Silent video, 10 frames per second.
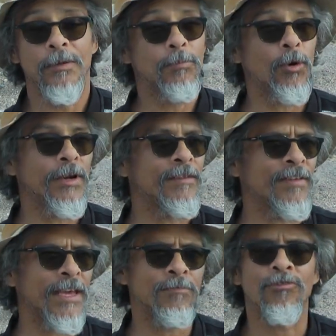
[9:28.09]
point of
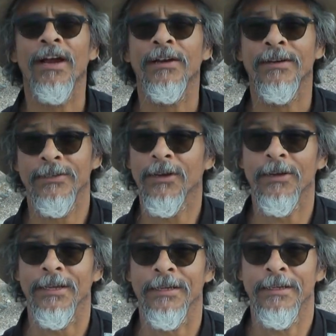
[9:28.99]
aim right on
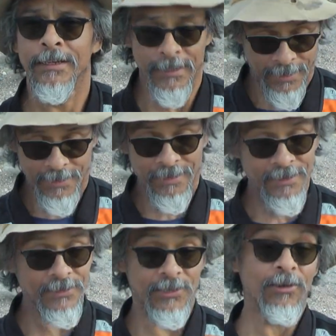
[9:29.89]
target.
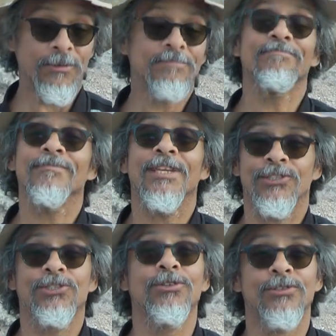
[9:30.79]
So it
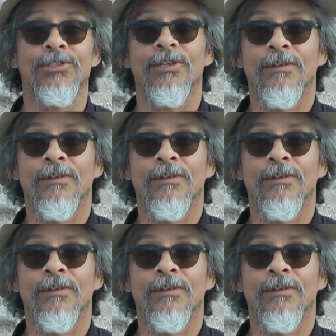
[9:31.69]
shoots